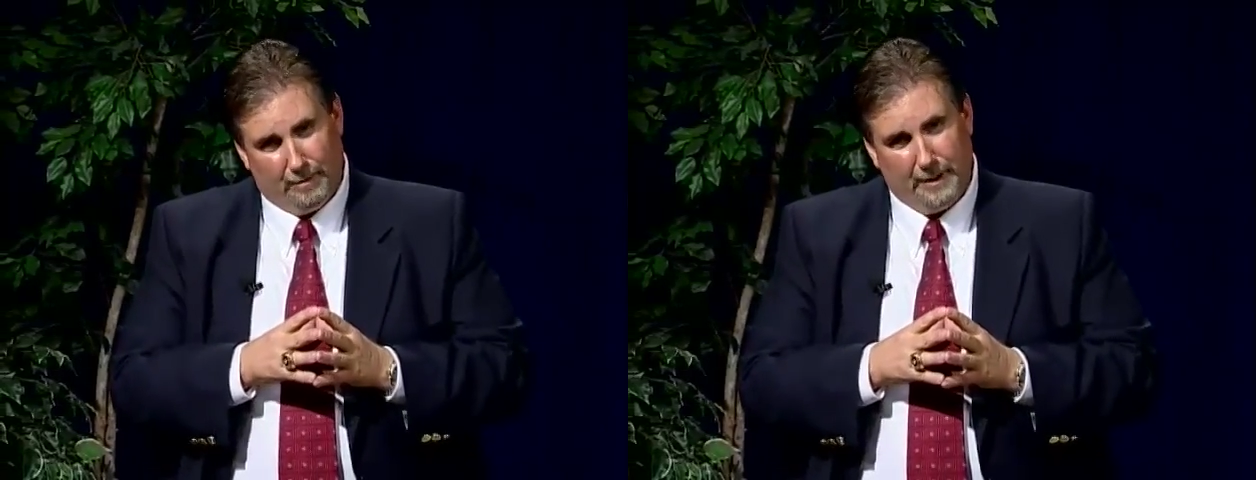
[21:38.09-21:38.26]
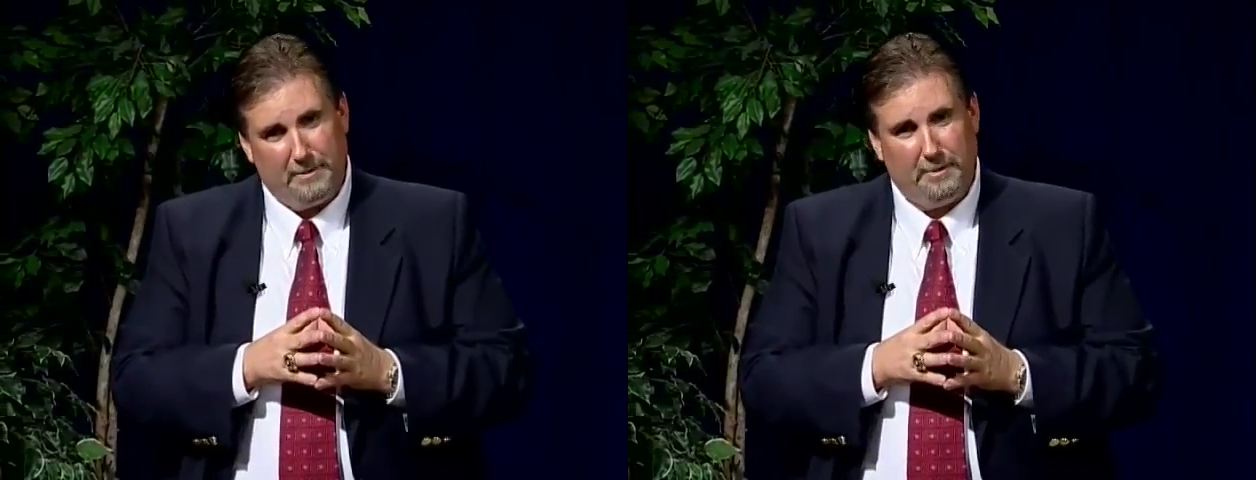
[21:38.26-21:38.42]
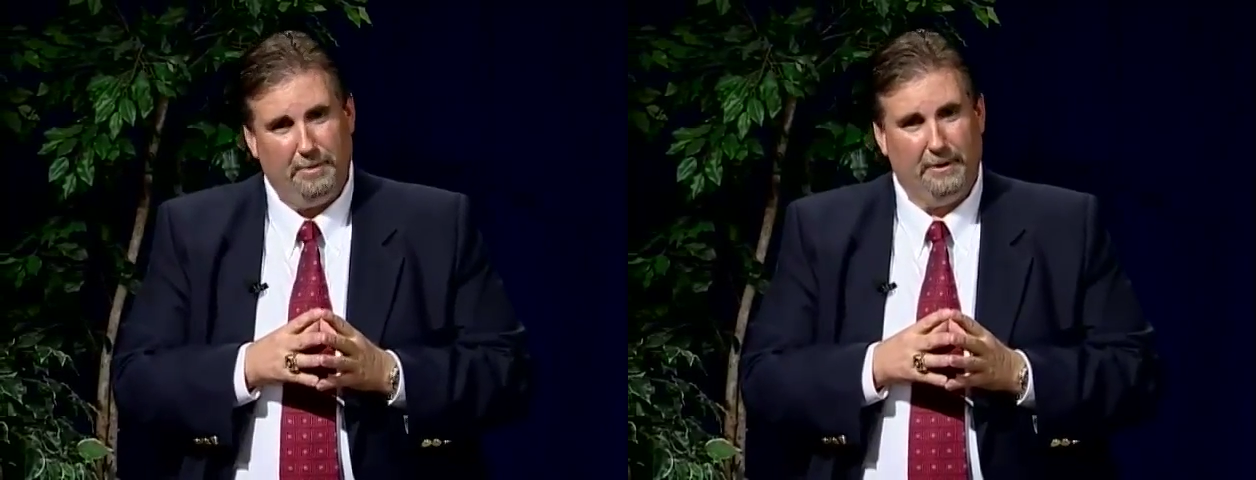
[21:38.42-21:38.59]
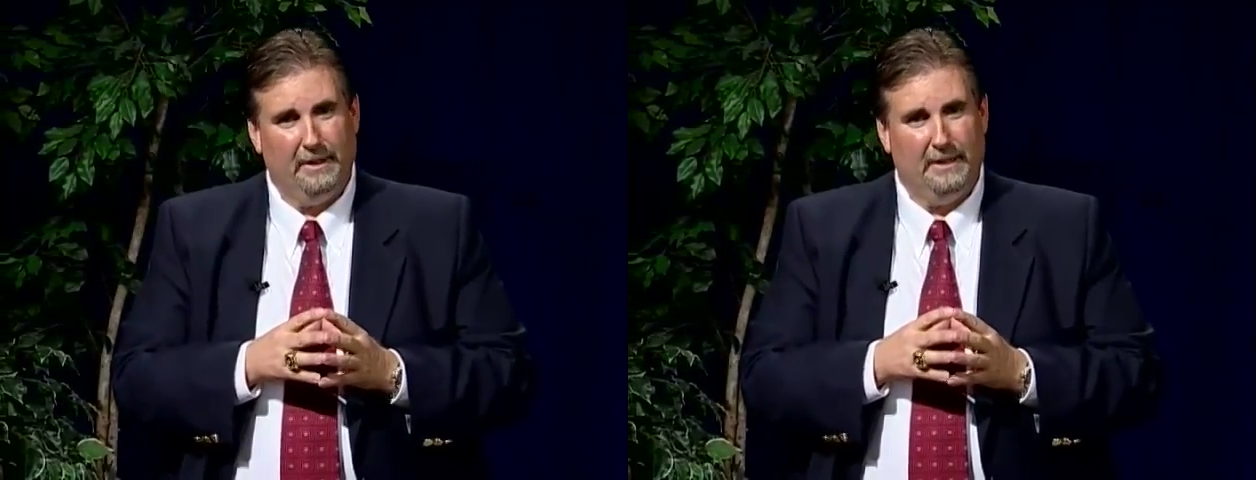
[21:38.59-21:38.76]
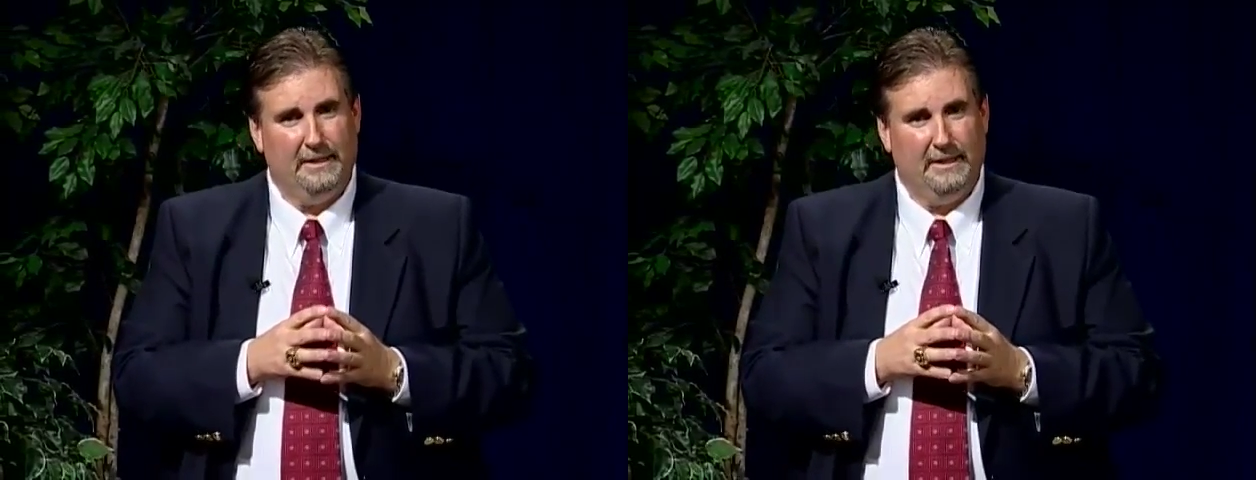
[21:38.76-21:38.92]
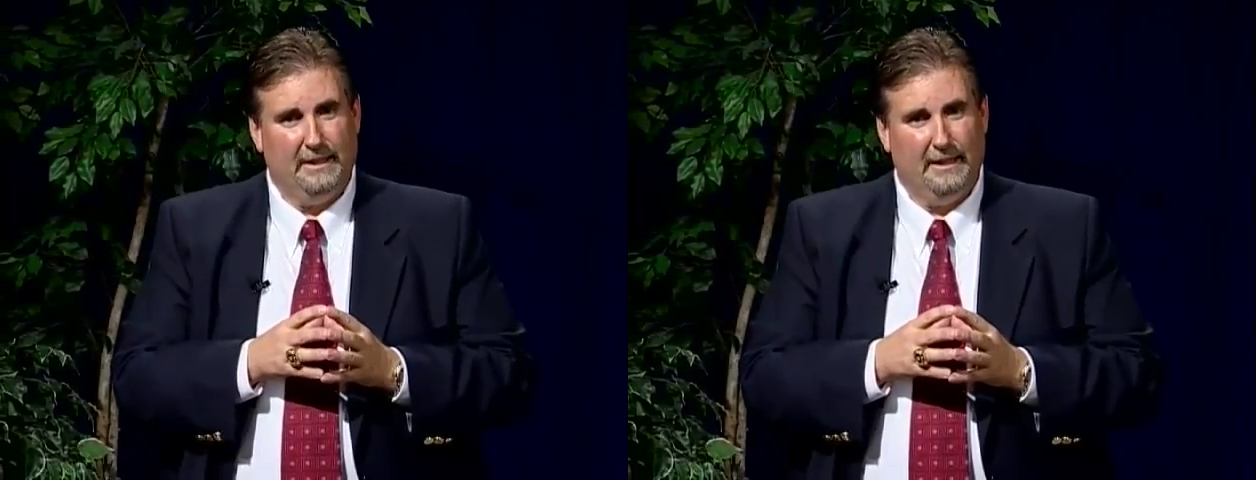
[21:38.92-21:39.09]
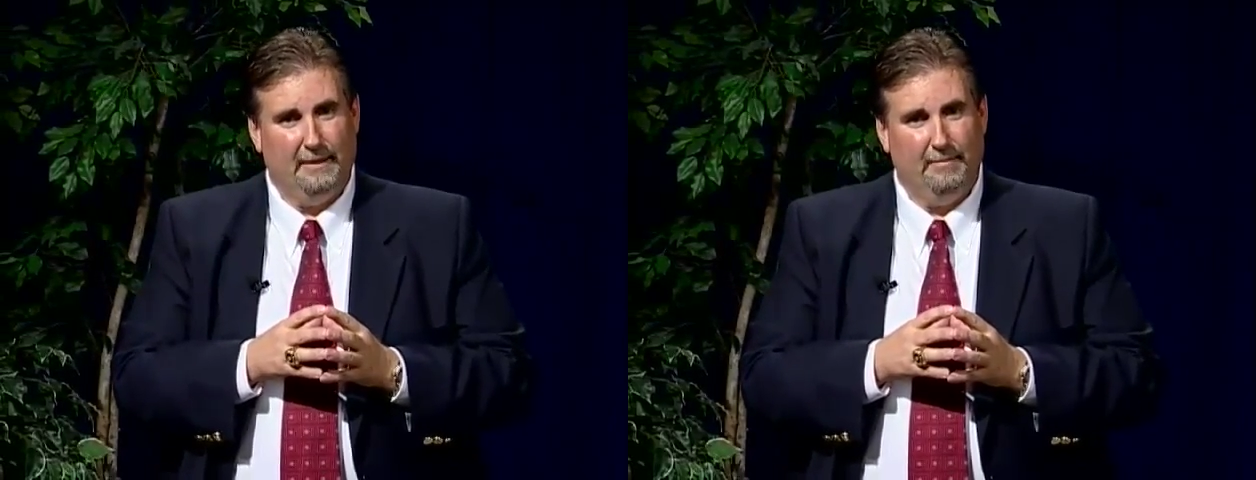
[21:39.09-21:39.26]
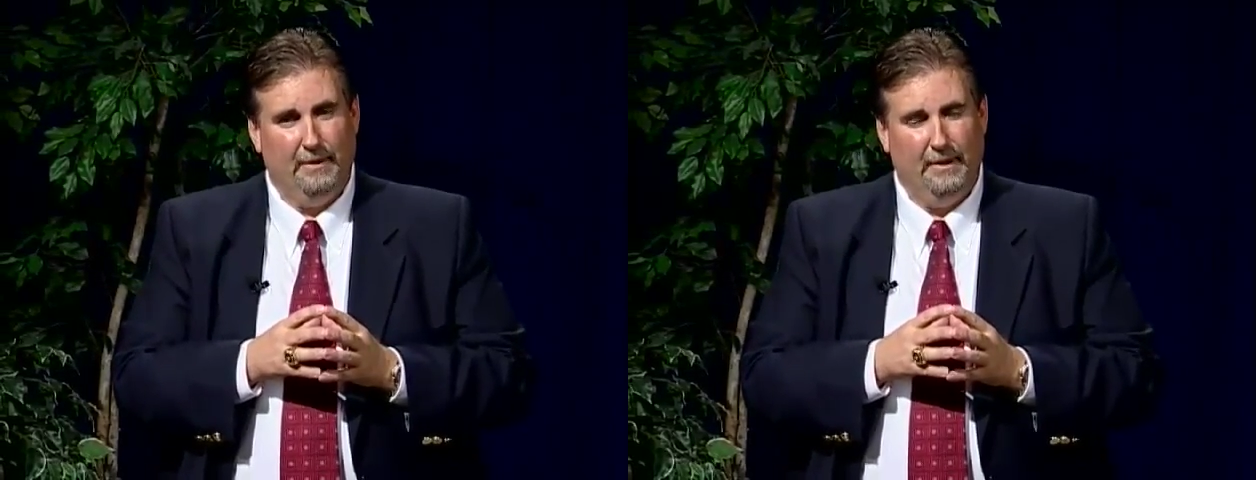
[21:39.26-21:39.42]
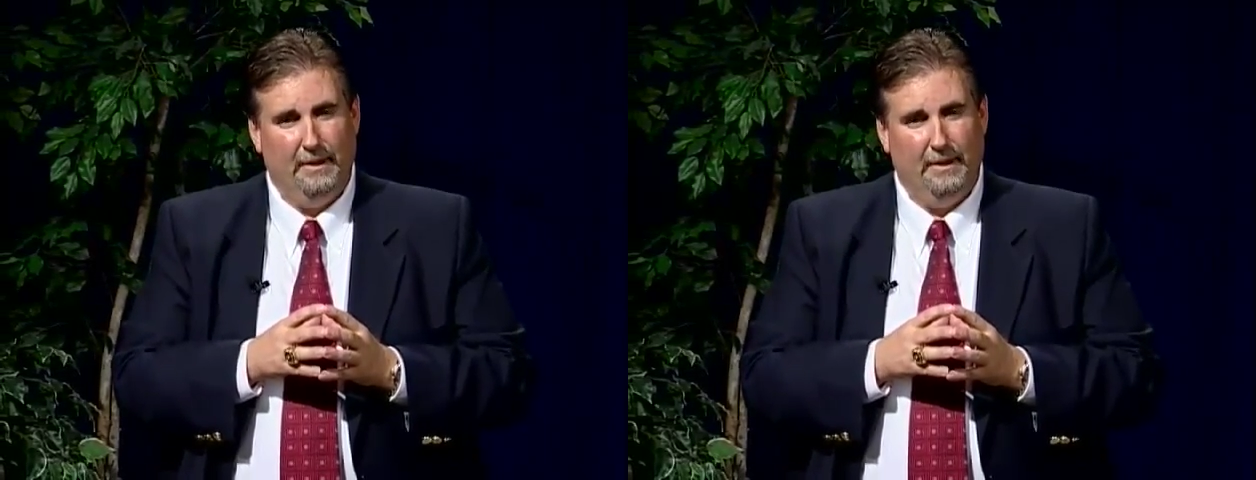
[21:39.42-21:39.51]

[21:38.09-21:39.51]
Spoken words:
reasonable period of time,